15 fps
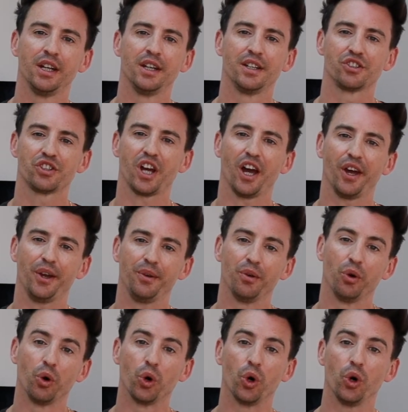So,
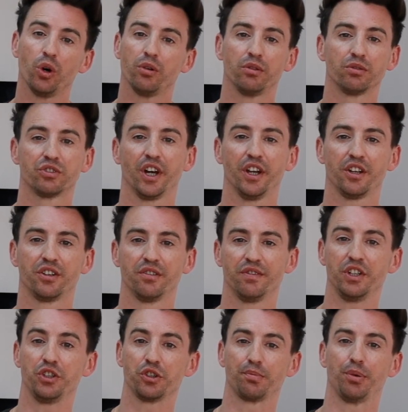or
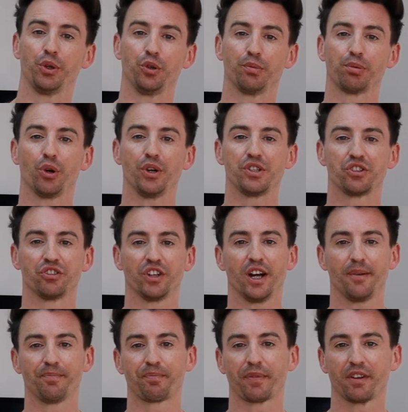alternatively, just put your prices
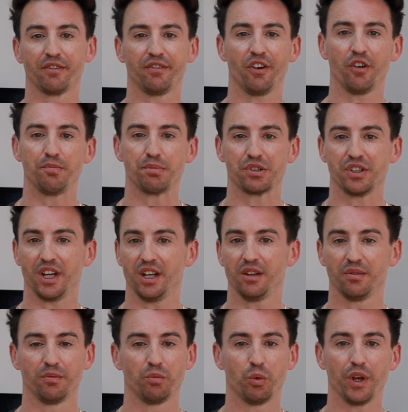up 5%,
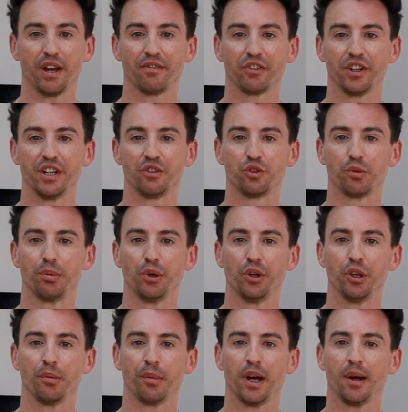whatever it is you're putting
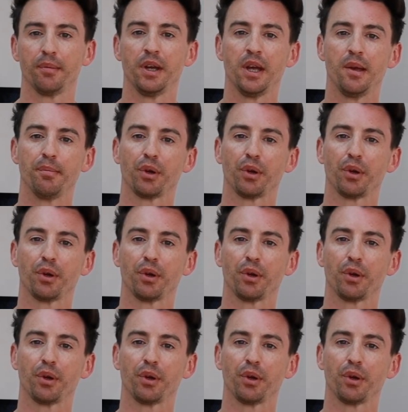them up.